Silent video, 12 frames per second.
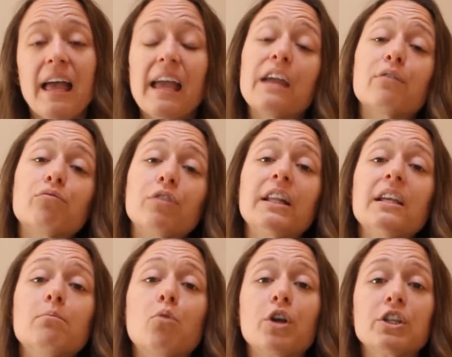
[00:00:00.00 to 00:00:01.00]
it
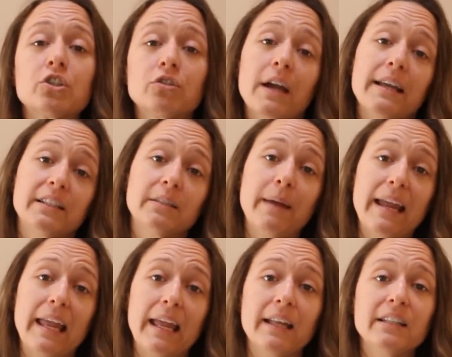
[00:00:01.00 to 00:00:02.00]
really moisturized my
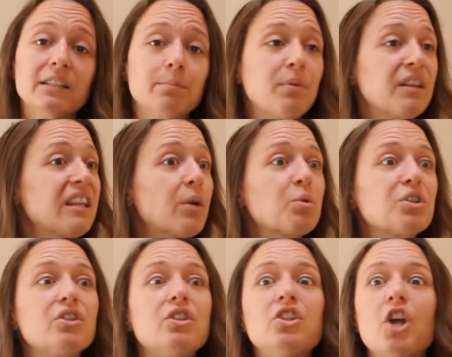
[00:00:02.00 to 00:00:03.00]
hands, but there was
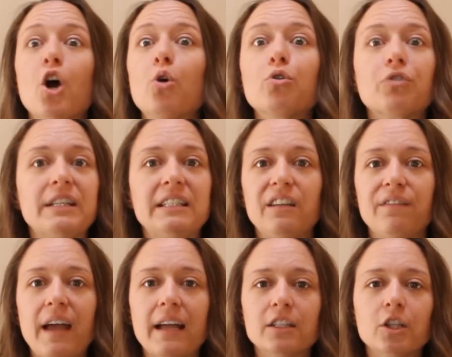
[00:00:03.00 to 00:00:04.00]
no greasy
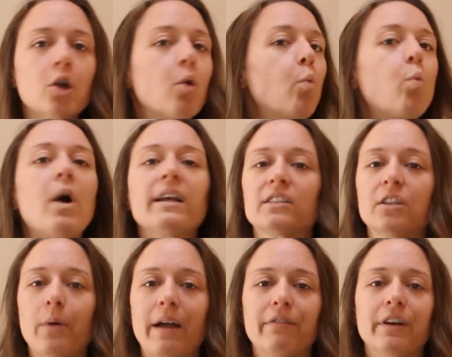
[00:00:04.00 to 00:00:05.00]
factor
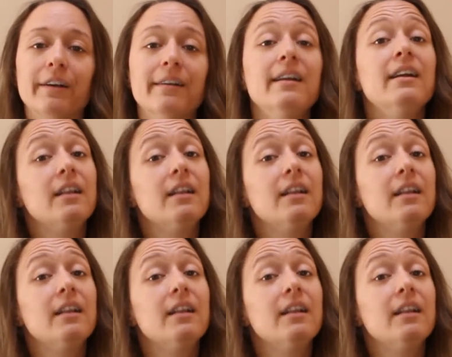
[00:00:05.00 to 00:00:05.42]
whatsoever.